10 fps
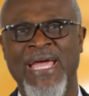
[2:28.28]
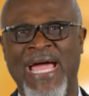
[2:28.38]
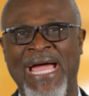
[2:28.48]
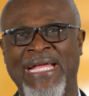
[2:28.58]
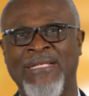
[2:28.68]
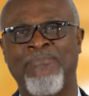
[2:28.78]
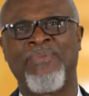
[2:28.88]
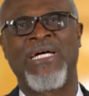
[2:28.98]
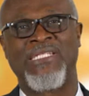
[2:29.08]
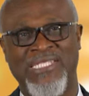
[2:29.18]
and
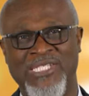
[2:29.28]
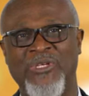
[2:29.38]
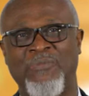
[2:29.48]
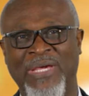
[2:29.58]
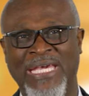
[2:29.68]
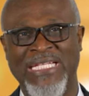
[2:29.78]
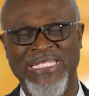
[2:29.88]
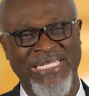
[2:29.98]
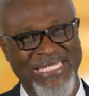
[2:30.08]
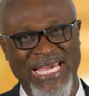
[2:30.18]
participate
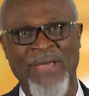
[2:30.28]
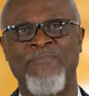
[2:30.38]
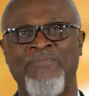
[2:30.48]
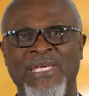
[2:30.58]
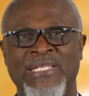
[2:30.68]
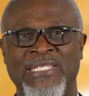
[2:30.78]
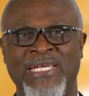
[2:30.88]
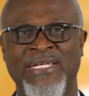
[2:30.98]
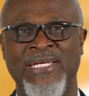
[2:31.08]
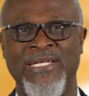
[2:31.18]
in Camp
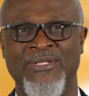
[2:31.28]
Meeting